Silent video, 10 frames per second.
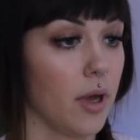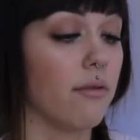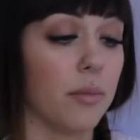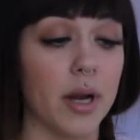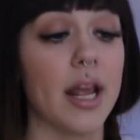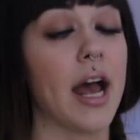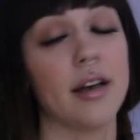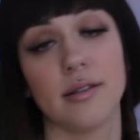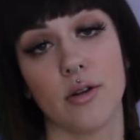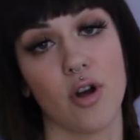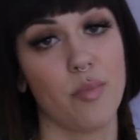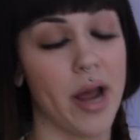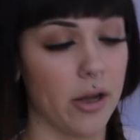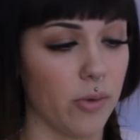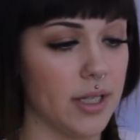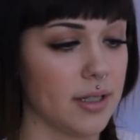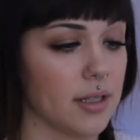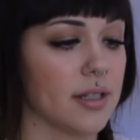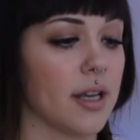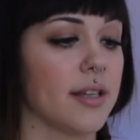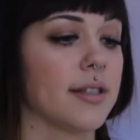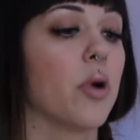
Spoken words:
Everybody has their own pathway to success.